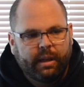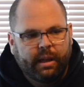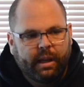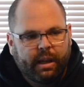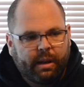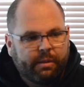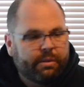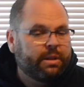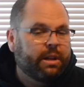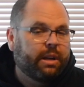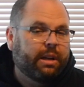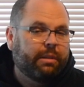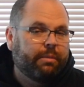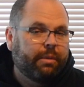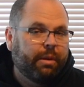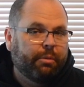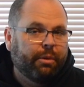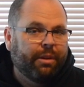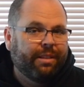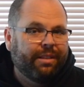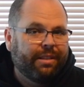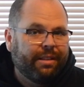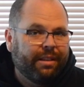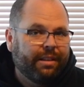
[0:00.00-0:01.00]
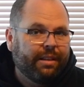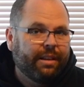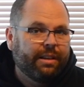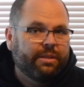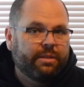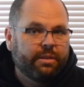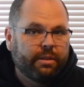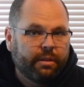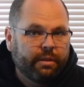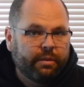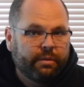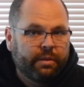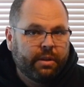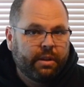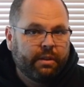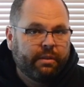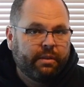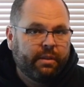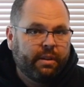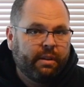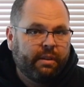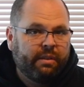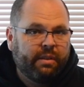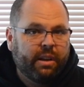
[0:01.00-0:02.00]
And I was talking to my brother the other day, so if
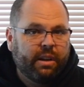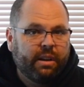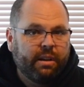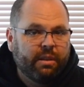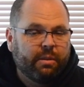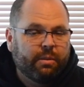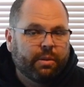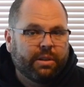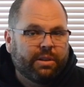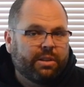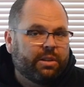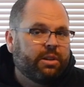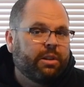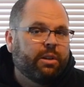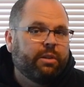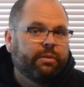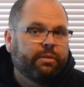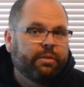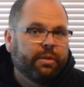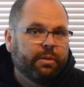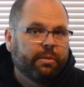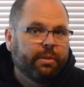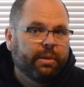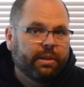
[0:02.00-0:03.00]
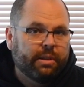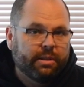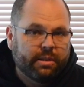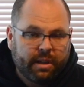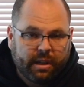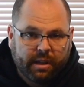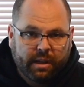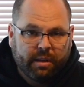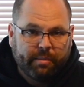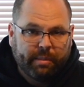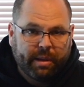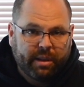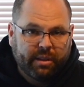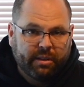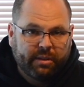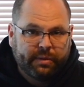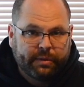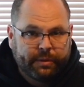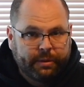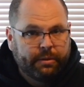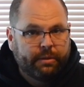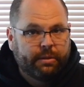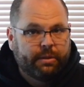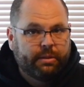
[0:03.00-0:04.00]
you hear the word stone fruit, what they're talking about is
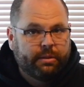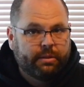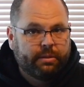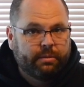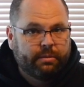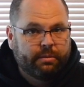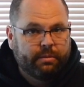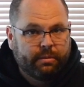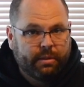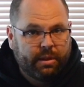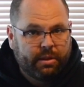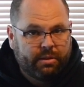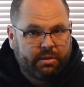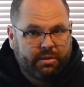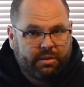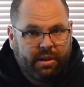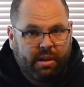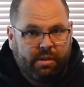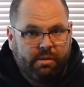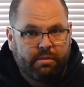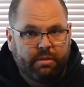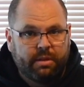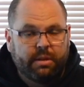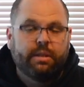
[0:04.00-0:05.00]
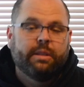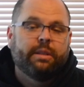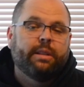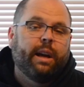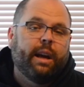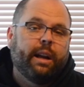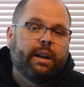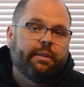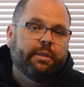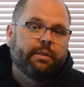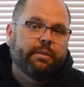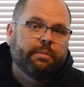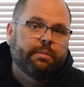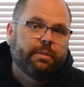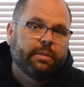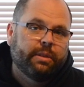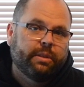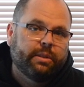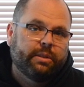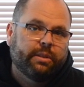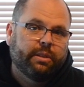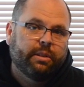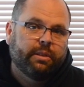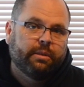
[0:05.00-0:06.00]
fruits with stones inside of them.
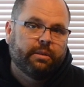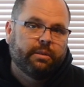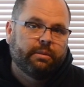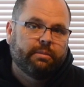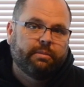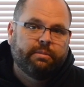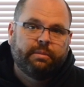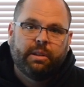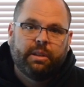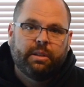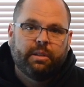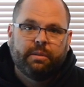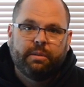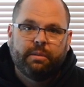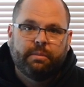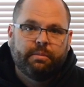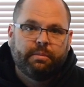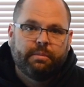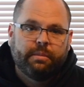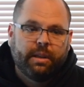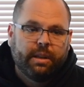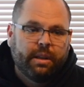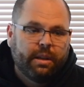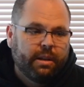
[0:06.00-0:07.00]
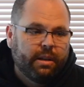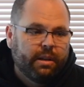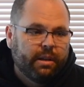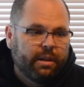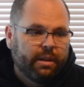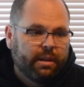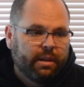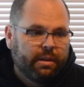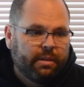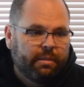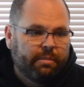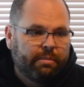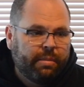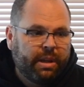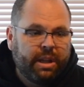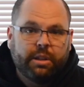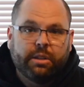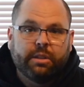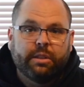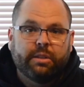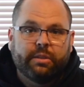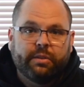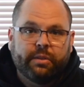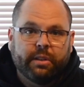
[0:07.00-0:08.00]
So,
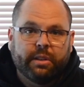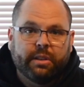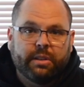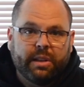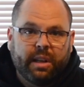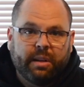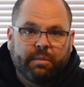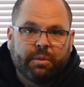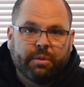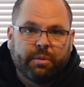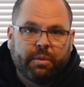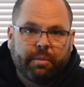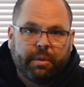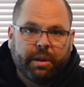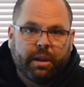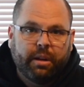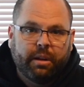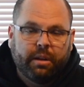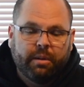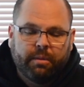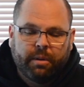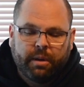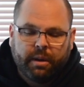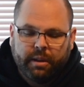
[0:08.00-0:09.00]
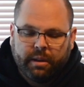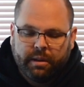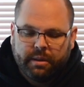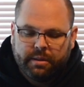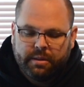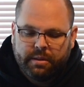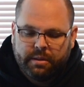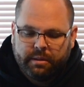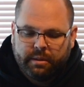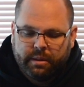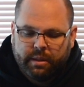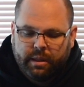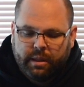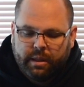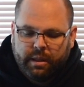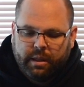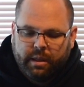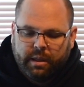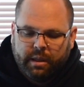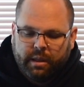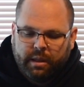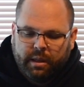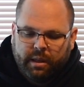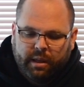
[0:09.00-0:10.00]
peaches, for example, would be a good one of those.
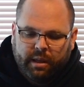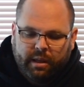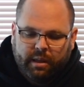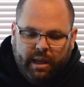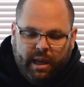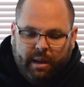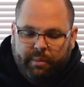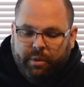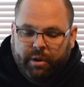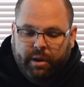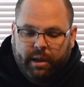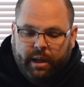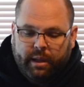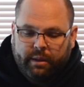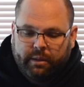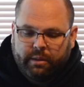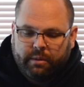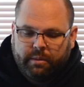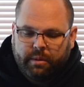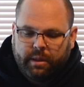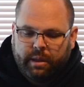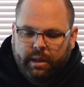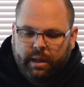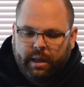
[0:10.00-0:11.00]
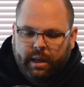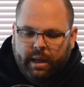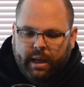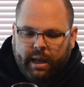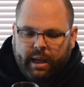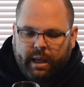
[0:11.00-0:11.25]
Apricots and whatnot.